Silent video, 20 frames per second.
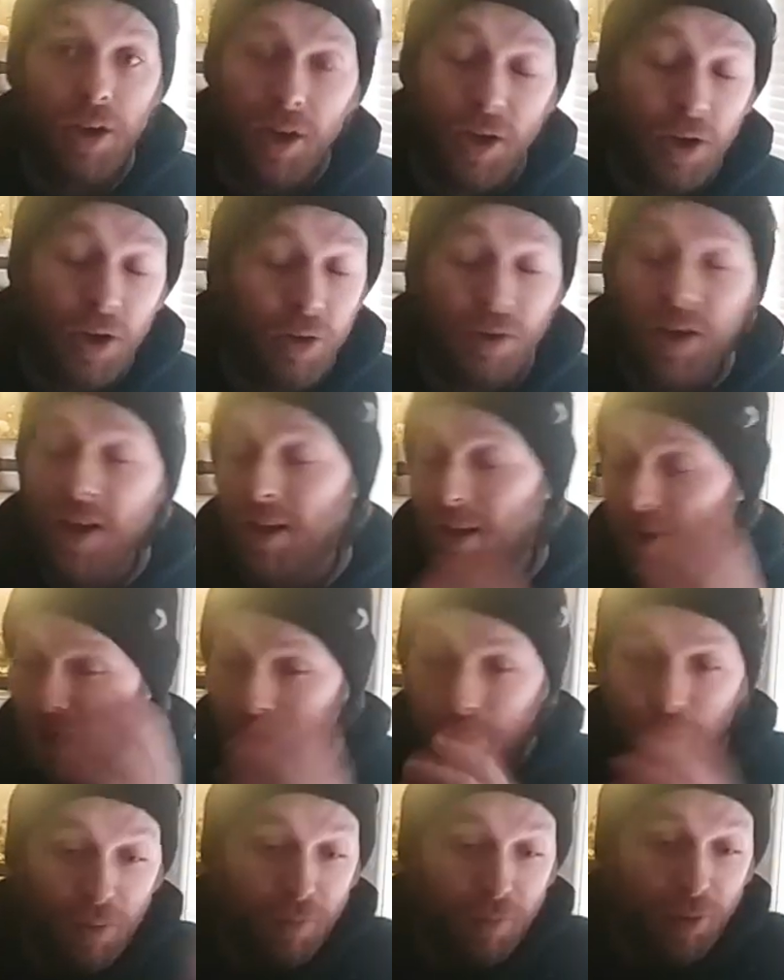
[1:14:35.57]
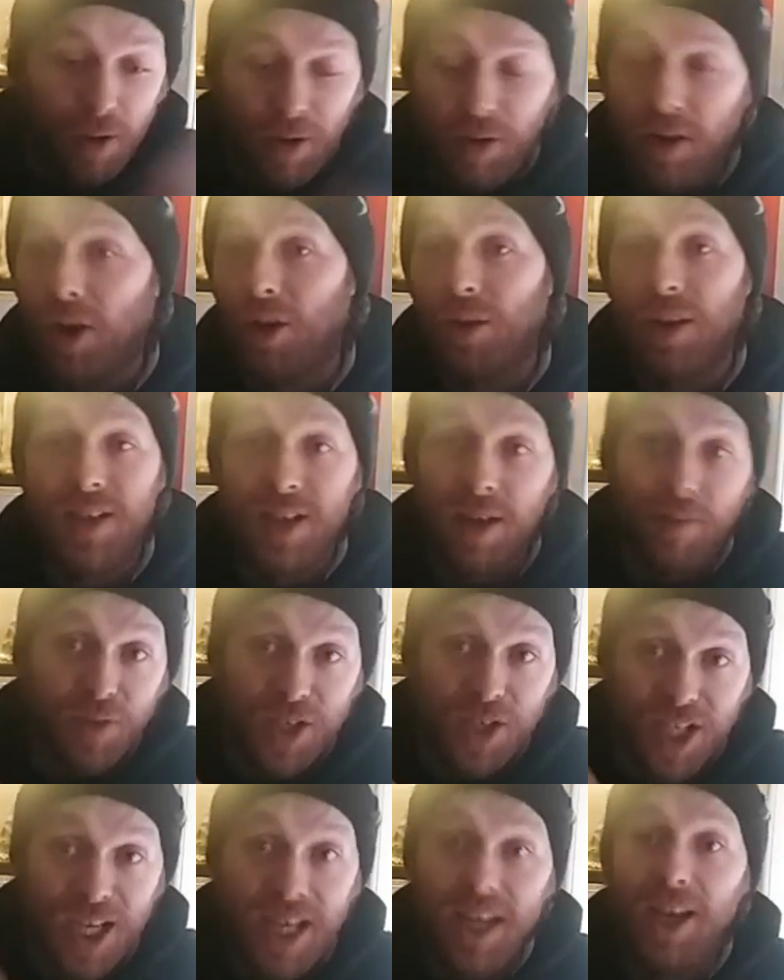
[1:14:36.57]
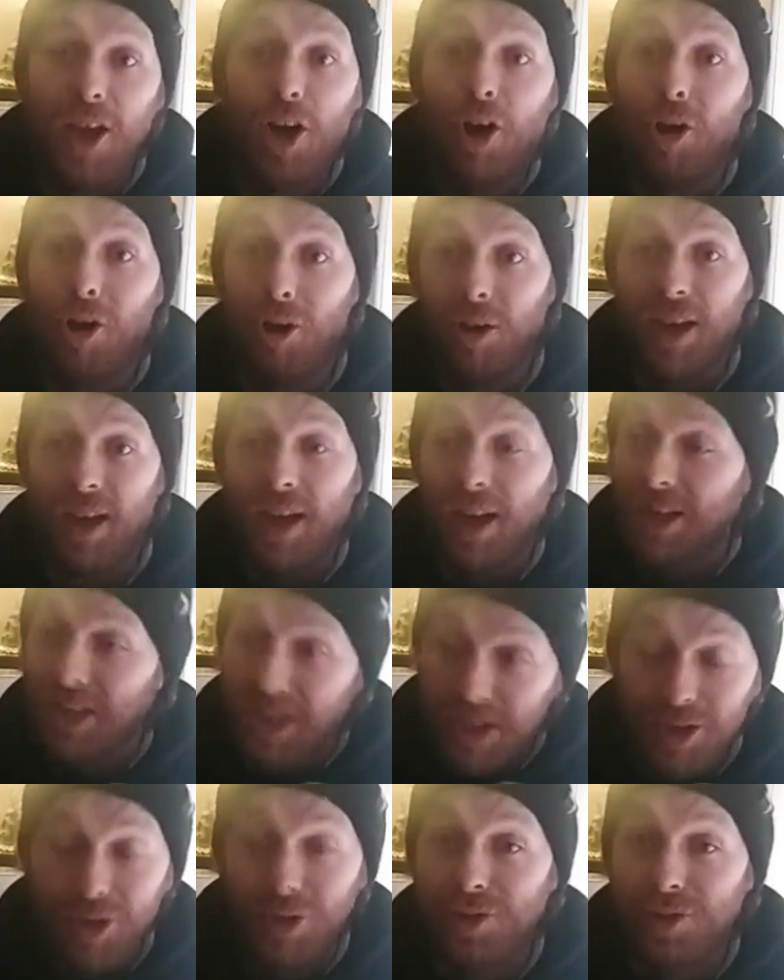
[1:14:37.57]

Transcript: But does that mean that then you get to do the same to other people? No.